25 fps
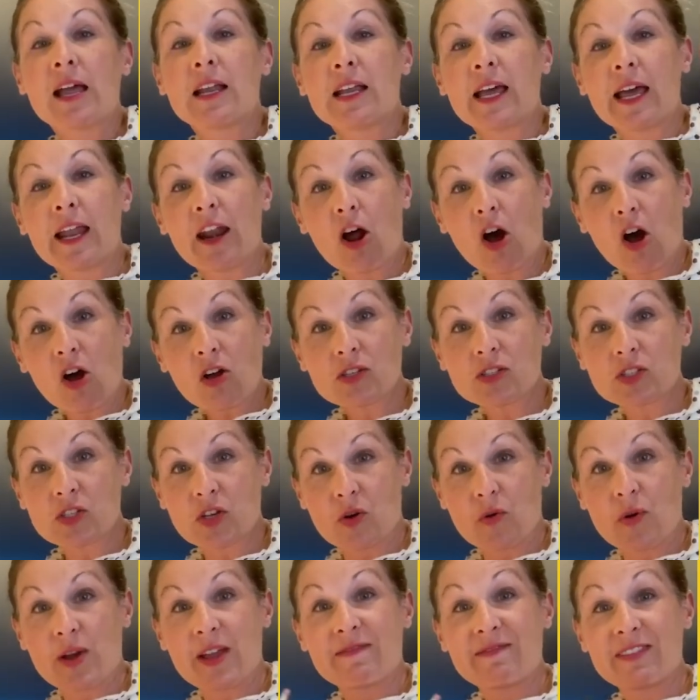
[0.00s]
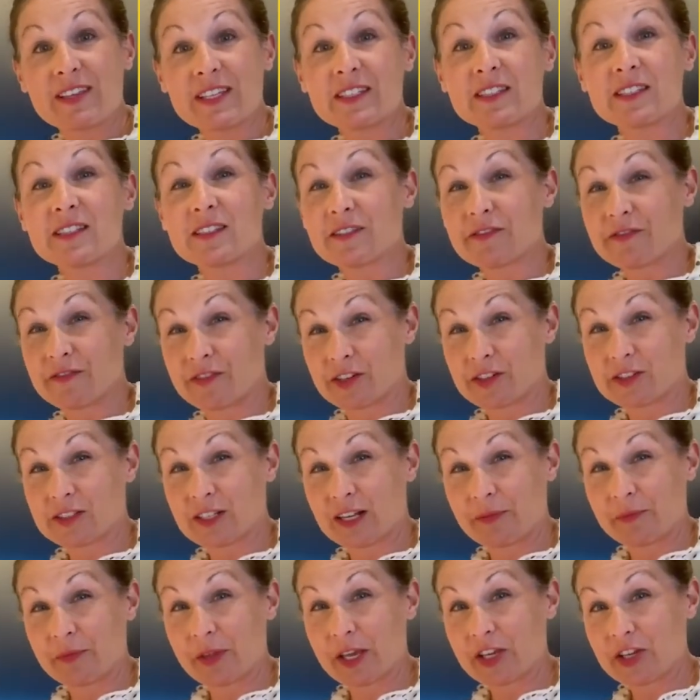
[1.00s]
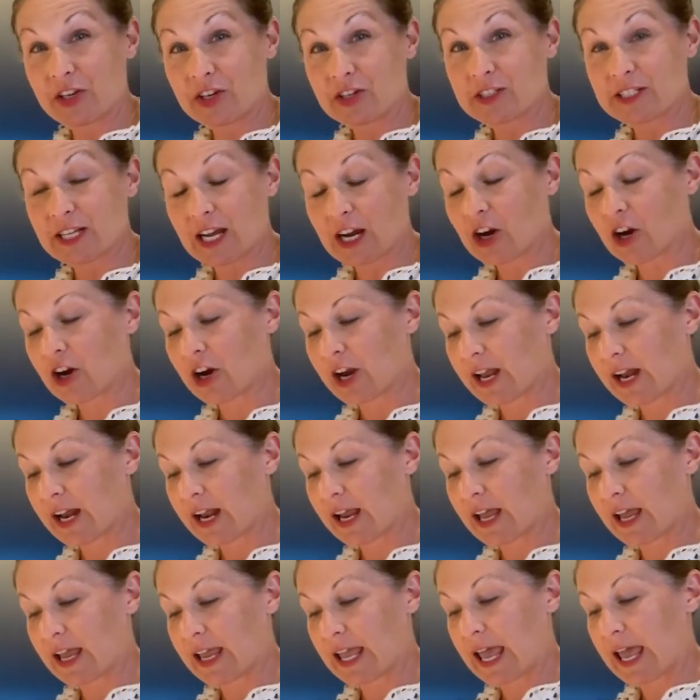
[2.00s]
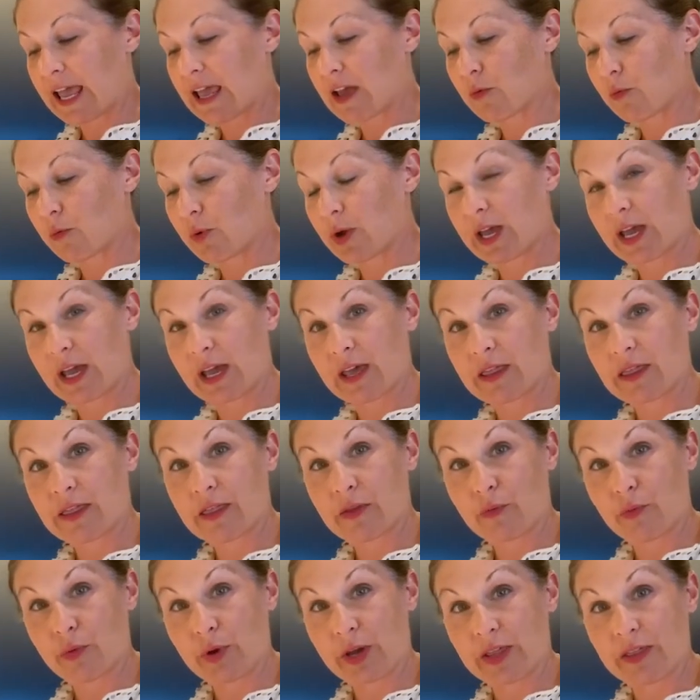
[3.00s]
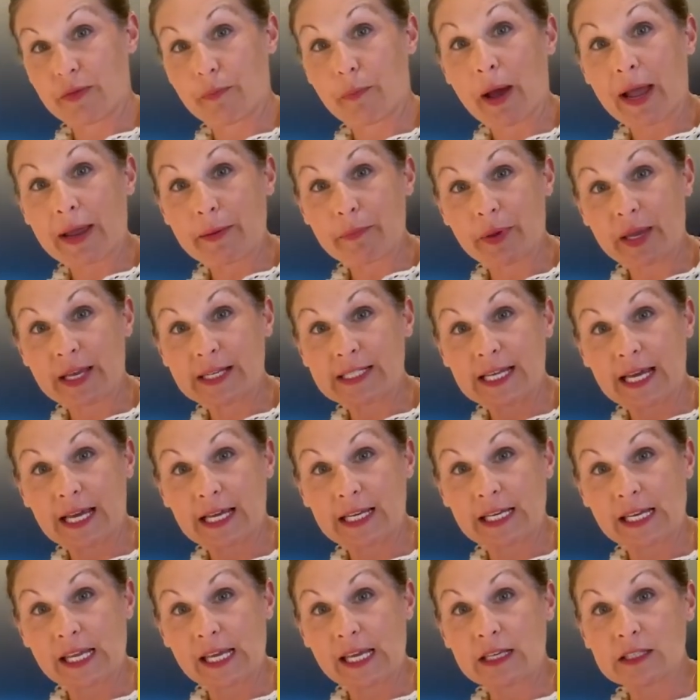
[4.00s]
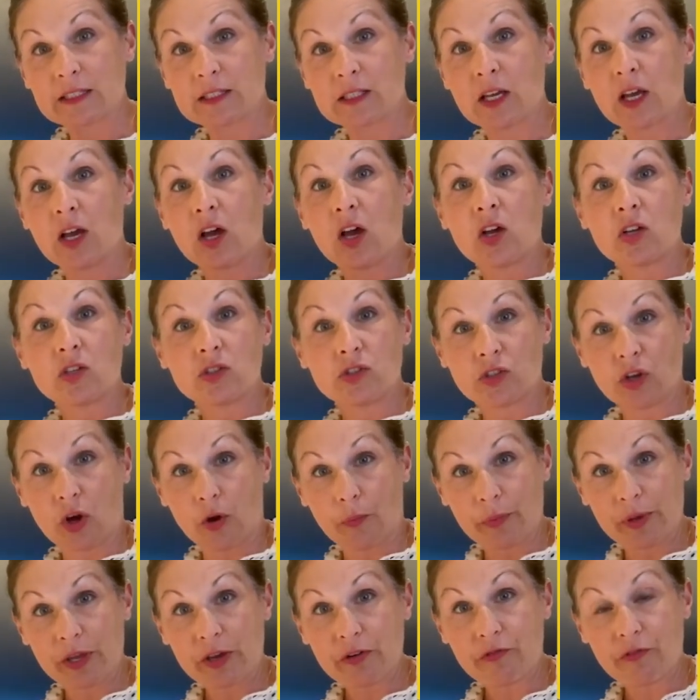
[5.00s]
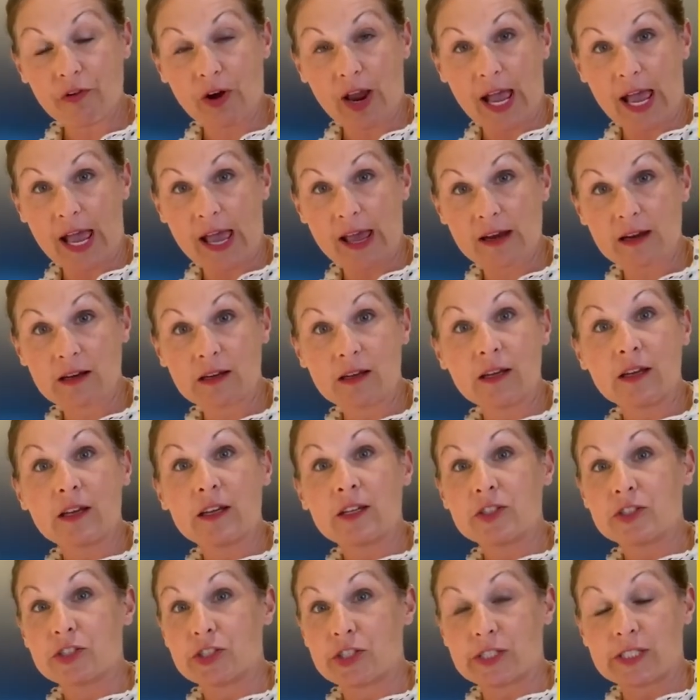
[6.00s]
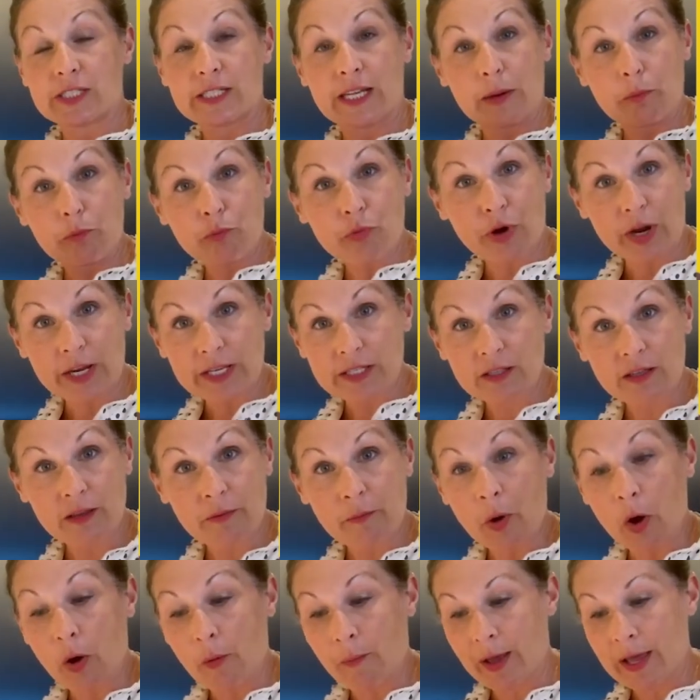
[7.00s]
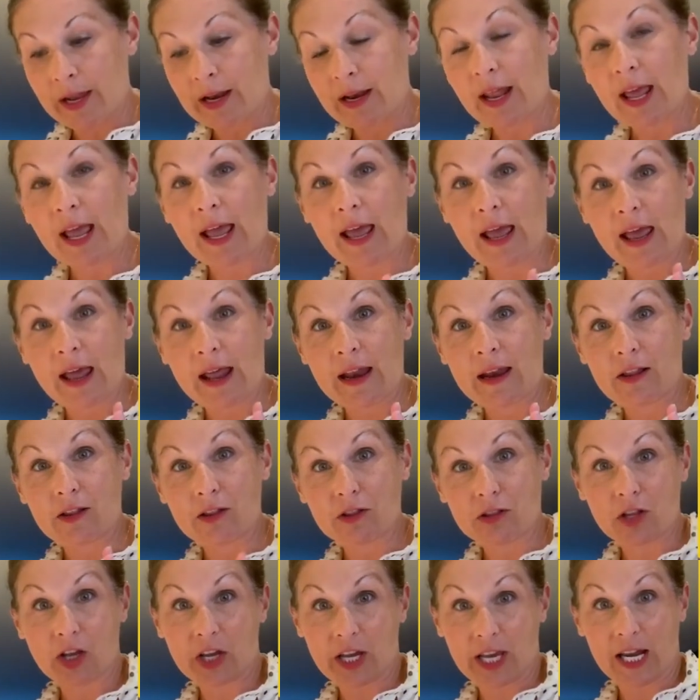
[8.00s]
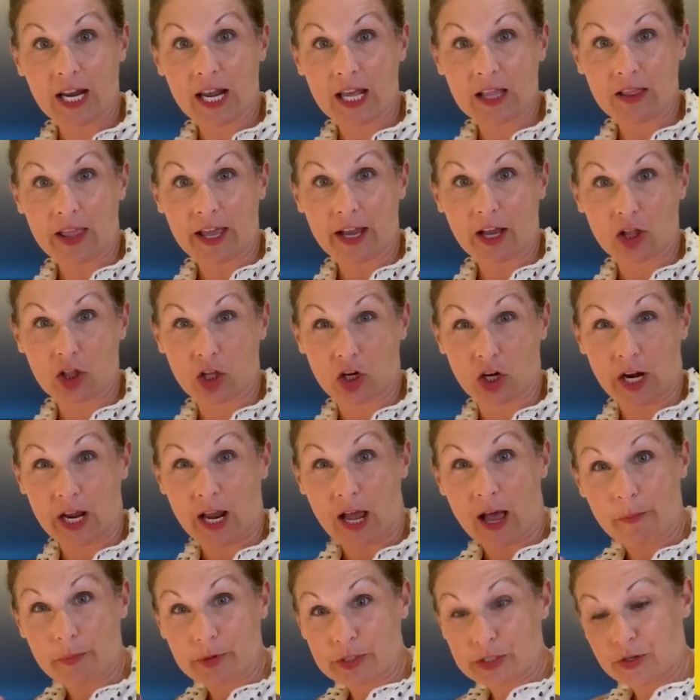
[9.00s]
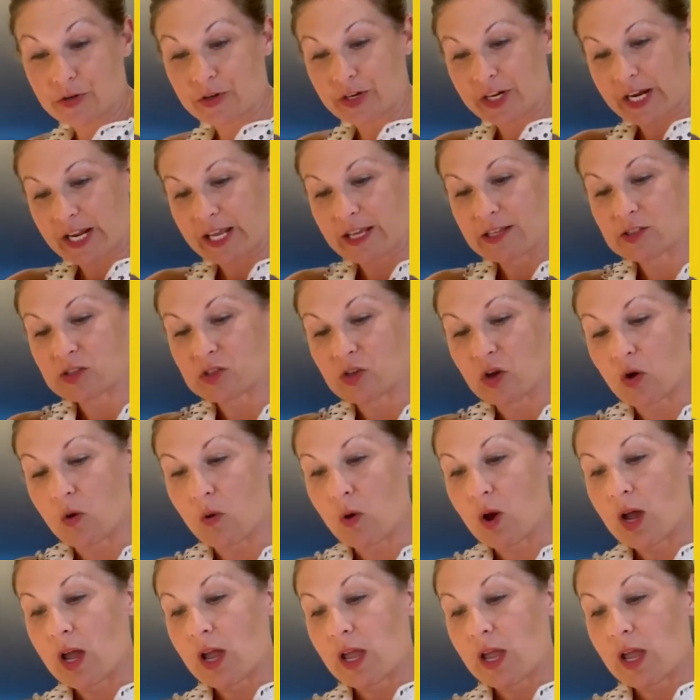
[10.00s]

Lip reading: And also, if this is the first time that you're decorating a cake with piping techniques, don't be afraid. Just embrace the moment and look at it like a learning opportunity. So